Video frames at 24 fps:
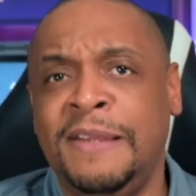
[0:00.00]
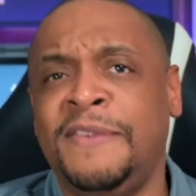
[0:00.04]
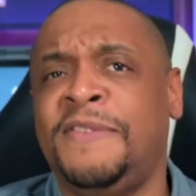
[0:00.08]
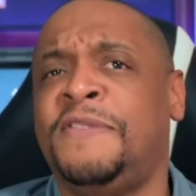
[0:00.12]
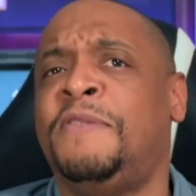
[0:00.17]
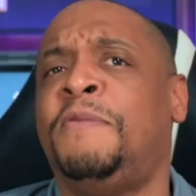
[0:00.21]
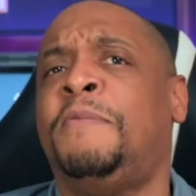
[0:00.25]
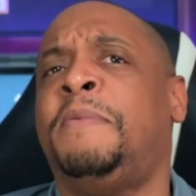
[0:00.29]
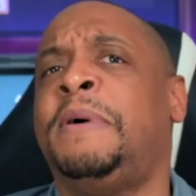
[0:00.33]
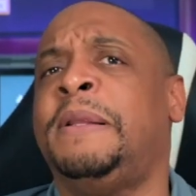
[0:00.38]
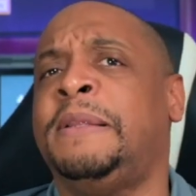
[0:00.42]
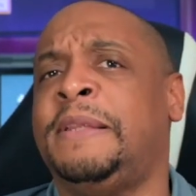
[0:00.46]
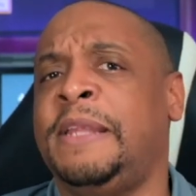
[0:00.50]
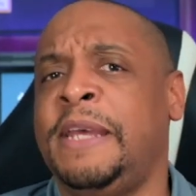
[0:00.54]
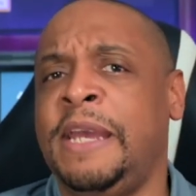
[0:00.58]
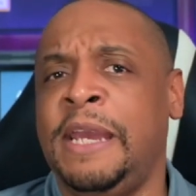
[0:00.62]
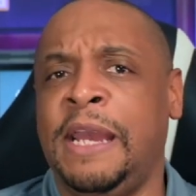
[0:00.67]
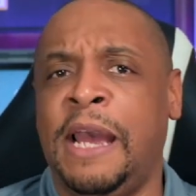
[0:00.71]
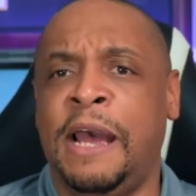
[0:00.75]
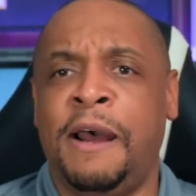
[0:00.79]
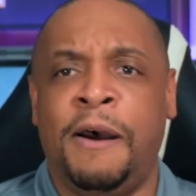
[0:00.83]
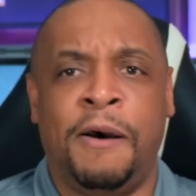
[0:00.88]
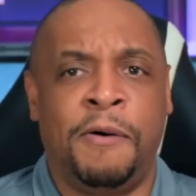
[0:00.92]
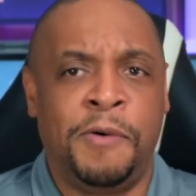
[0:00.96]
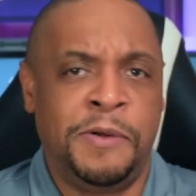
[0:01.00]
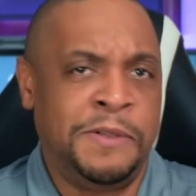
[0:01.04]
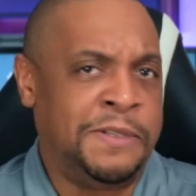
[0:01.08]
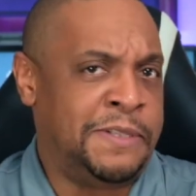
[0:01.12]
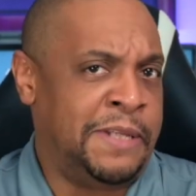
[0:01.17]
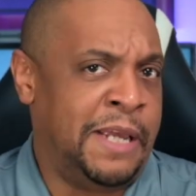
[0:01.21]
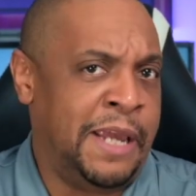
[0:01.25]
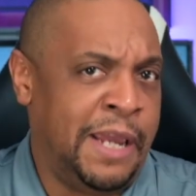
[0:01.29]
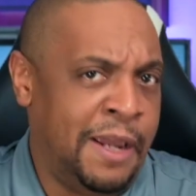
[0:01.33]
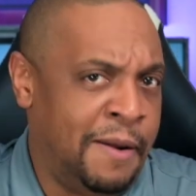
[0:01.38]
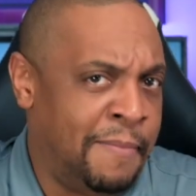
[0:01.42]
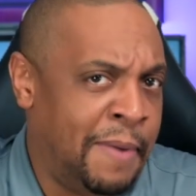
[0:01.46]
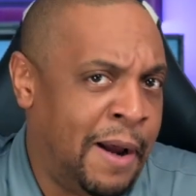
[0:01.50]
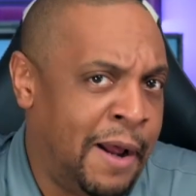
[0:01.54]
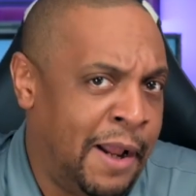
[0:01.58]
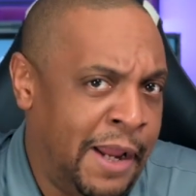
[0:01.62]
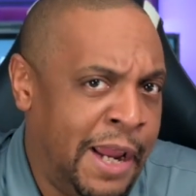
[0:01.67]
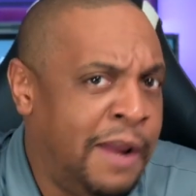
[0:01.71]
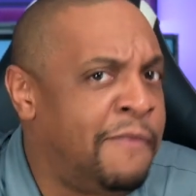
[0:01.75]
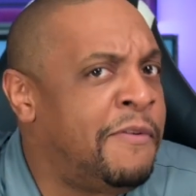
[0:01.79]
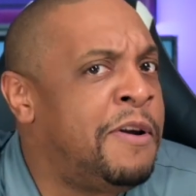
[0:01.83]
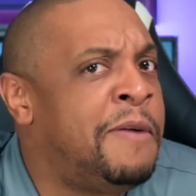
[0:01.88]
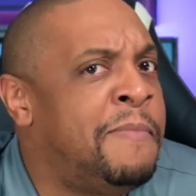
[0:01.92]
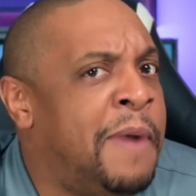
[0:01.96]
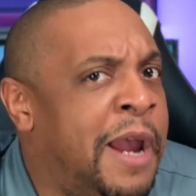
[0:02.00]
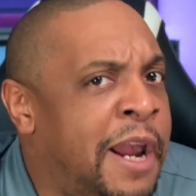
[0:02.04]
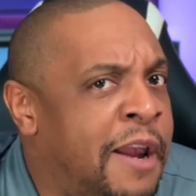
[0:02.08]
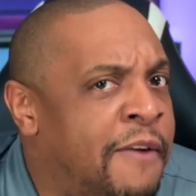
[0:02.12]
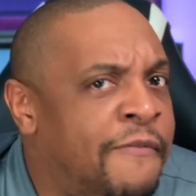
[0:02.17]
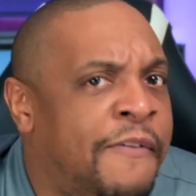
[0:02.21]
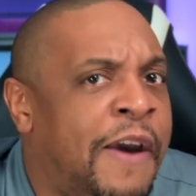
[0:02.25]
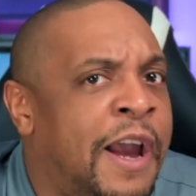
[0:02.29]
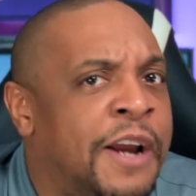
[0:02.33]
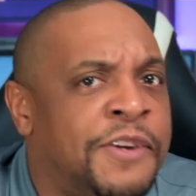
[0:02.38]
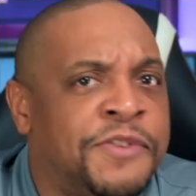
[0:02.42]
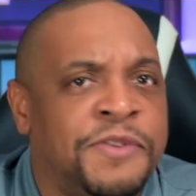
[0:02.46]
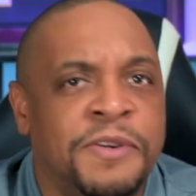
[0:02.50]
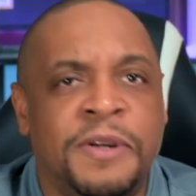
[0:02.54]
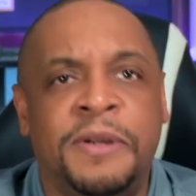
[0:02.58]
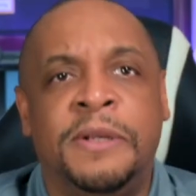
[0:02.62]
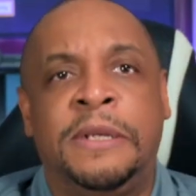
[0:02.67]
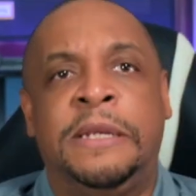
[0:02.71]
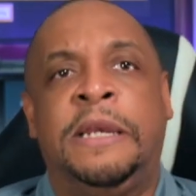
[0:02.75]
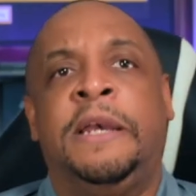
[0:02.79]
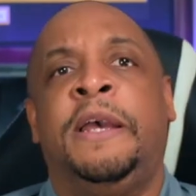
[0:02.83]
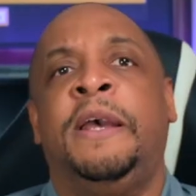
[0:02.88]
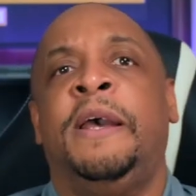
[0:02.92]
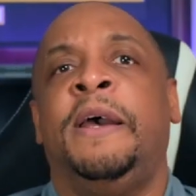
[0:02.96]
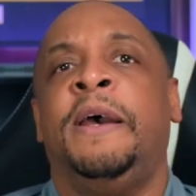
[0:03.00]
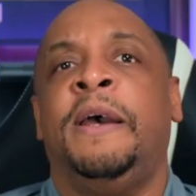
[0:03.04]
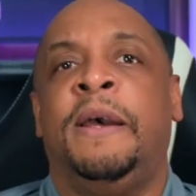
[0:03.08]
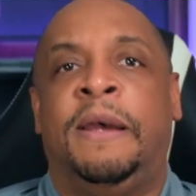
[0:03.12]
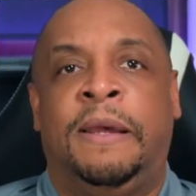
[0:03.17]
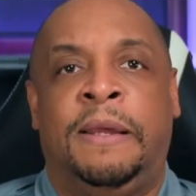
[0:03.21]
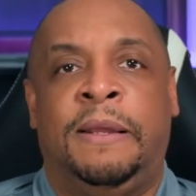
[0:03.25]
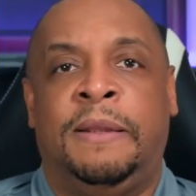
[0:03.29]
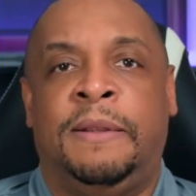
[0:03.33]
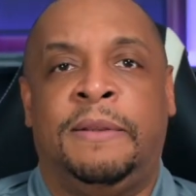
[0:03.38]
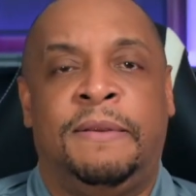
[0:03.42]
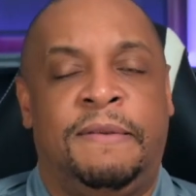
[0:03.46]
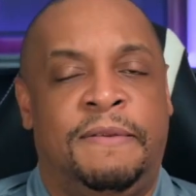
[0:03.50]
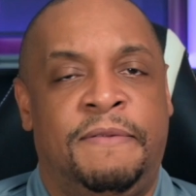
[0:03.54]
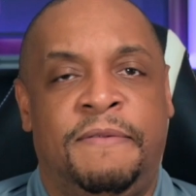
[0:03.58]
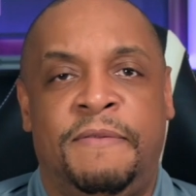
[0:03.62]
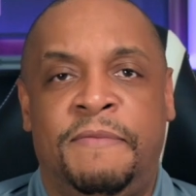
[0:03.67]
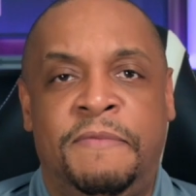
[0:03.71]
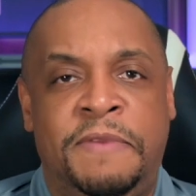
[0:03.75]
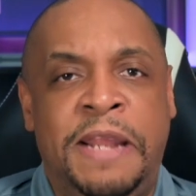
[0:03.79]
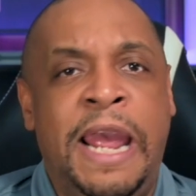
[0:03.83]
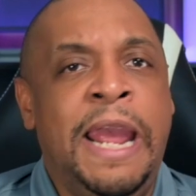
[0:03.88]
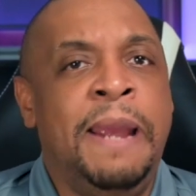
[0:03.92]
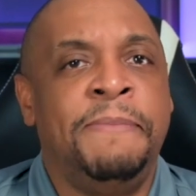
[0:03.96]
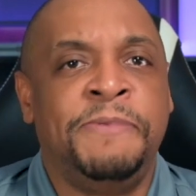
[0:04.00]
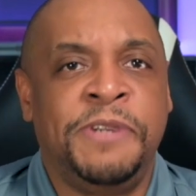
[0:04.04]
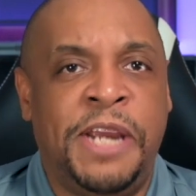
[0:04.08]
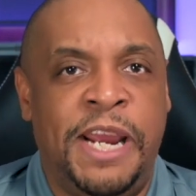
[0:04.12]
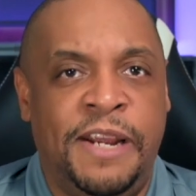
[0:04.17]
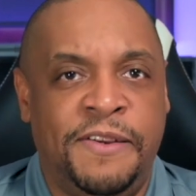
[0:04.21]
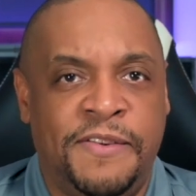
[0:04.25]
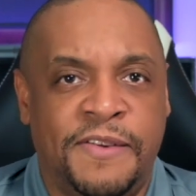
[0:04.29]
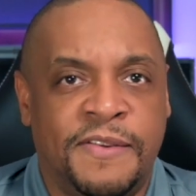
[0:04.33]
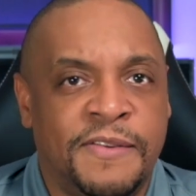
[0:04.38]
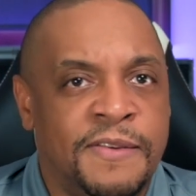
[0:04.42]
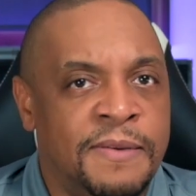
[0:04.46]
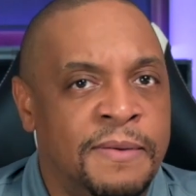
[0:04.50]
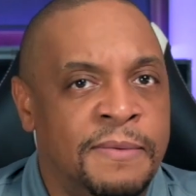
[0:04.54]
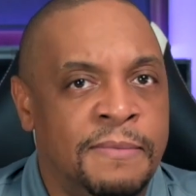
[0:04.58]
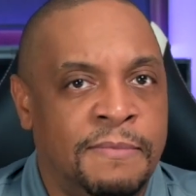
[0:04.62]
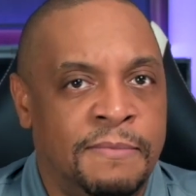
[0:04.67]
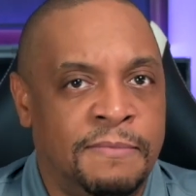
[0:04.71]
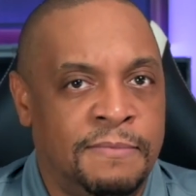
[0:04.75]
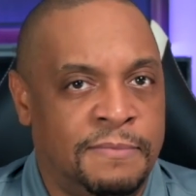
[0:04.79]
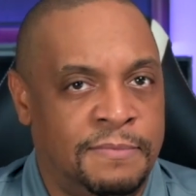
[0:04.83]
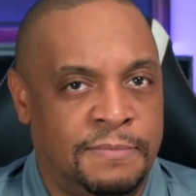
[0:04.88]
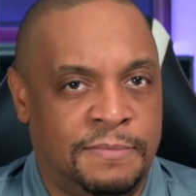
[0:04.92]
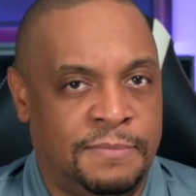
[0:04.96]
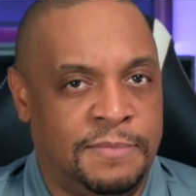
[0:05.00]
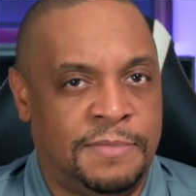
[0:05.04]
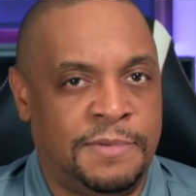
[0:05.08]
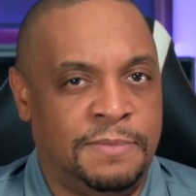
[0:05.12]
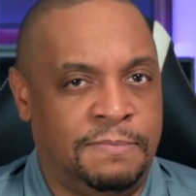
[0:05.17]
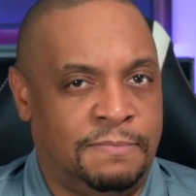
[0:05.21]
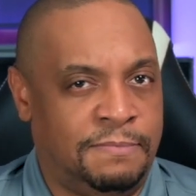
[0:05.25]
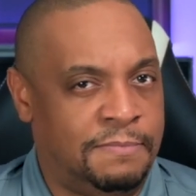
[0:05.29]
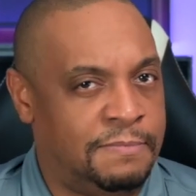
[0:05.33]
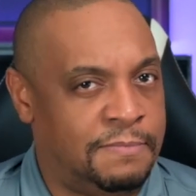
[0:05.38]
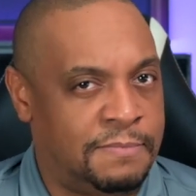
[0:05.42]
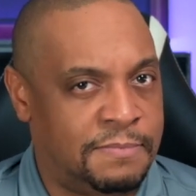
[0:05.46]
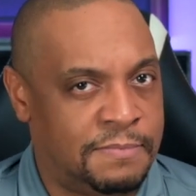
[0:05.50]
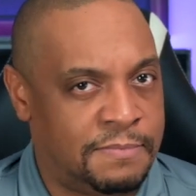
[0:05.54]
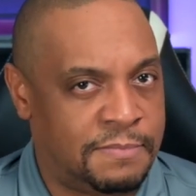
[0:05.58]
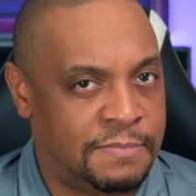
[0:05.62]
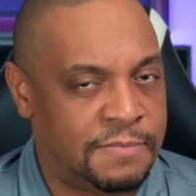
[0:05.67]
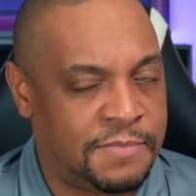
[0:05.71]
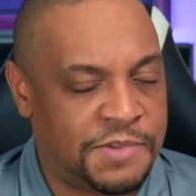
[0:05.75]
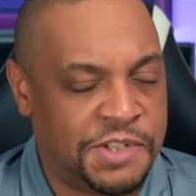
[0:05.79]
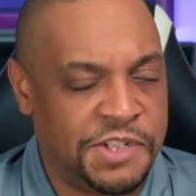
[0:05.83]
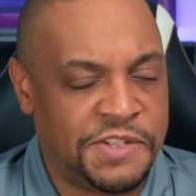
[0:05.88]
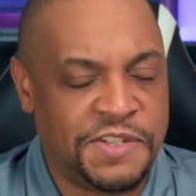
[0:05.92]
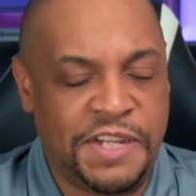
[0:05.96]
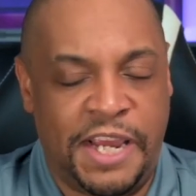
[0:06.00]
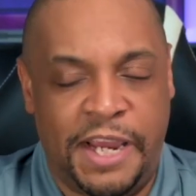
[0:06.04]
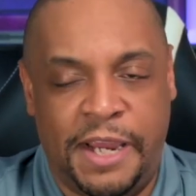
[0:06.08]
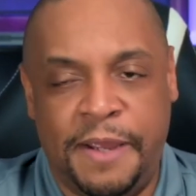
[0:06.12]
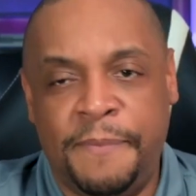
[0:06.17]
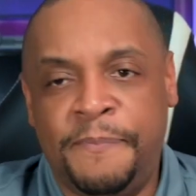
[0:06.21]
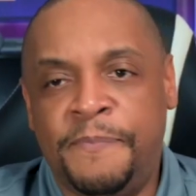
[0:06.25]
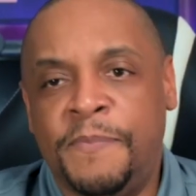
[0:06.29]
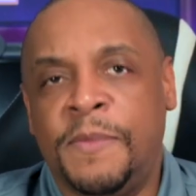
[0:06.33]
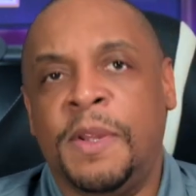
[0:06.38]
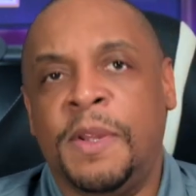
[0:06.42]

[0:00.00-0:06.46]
This is the one thing I would say about every manufacturer: name changes. Just saying.